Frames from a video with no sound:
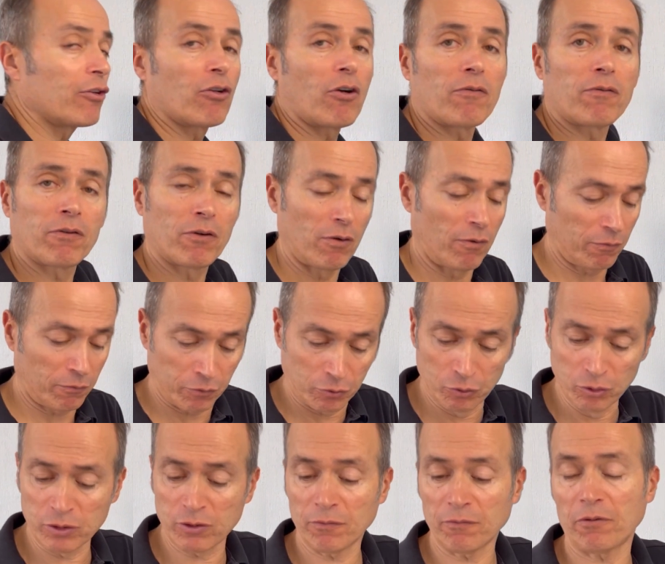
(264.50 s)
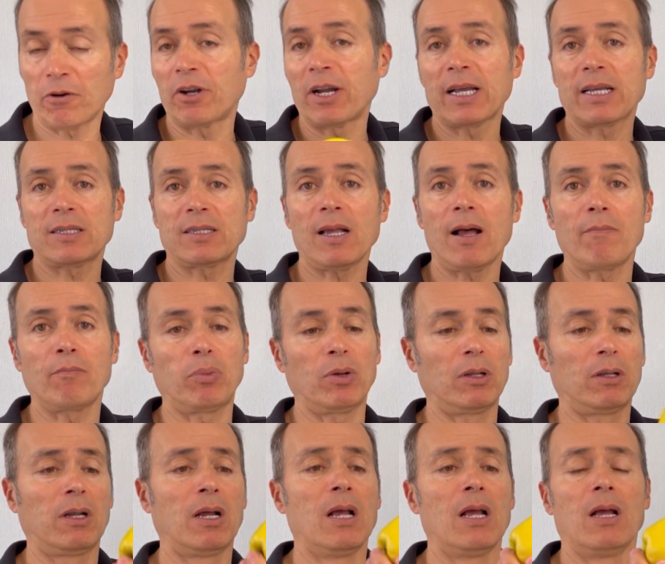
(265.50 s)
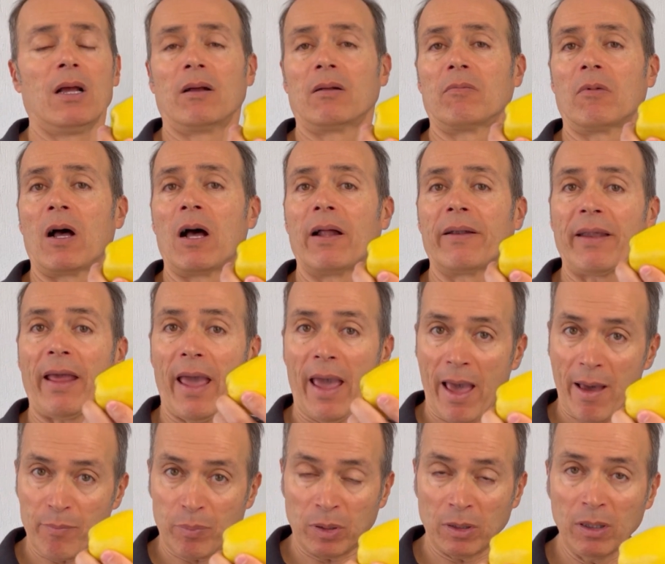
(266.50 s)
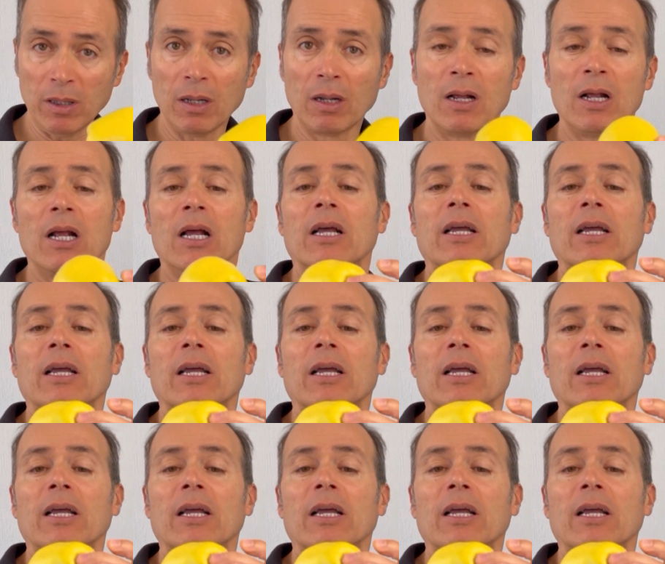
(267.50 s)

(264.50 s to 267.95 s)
of food, for example, an apple.